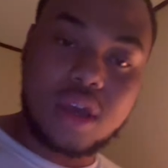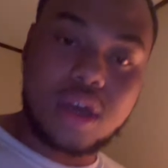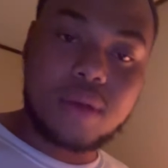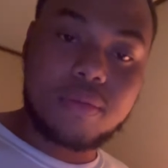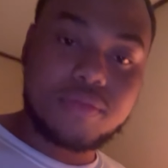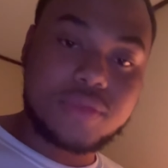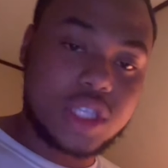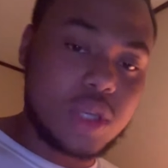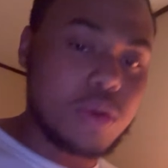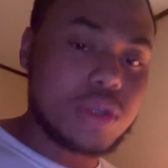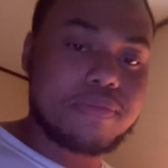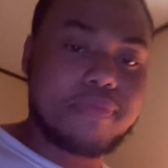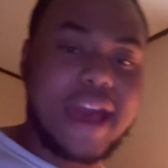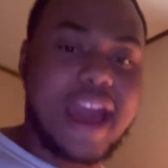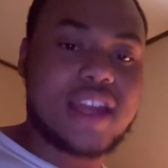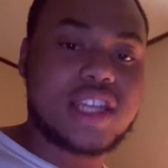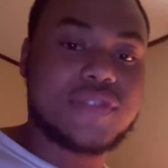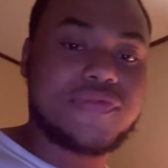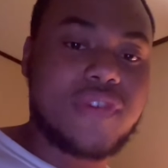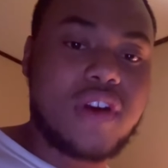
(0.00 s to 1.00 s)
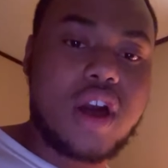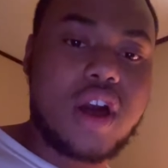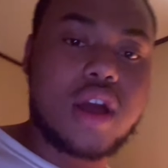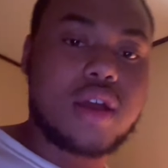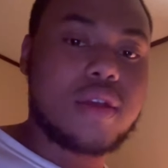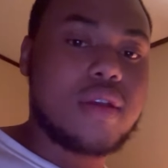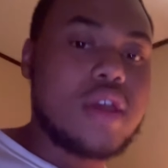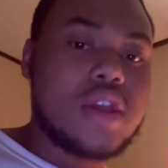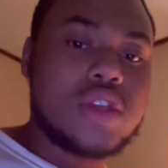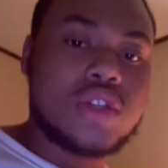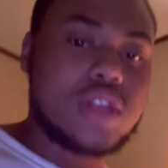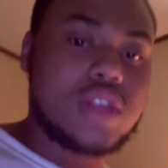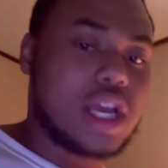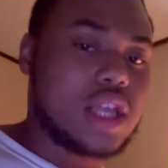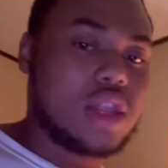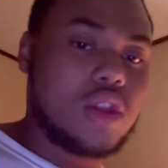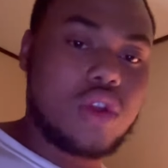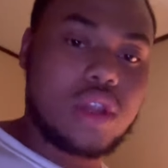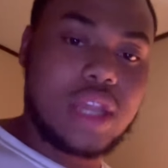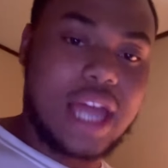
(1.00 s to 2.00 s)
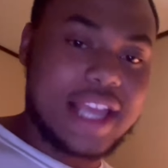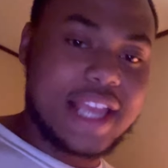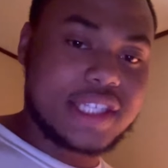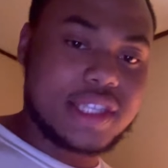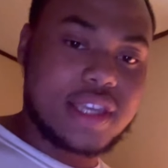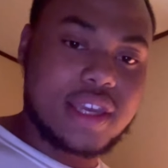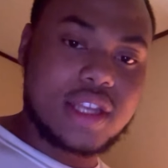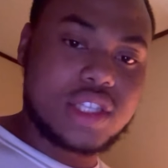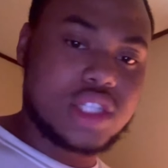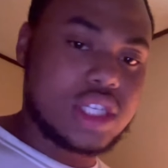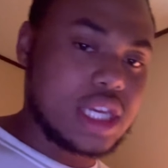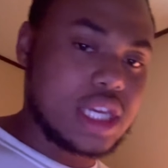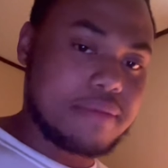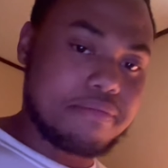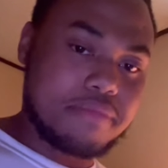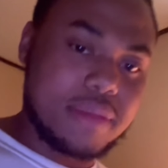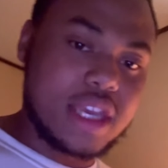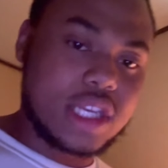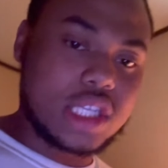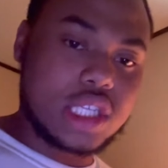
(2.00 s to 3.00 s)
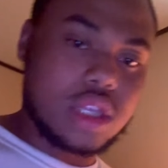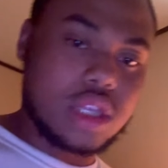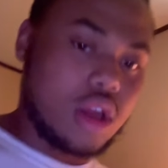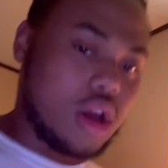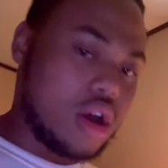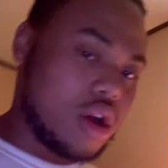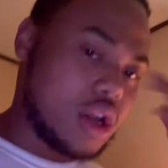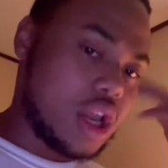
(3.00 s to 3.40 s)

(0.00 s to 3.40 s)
up, she was bad as fuck. She's like a little light-skinned chick, mixed, long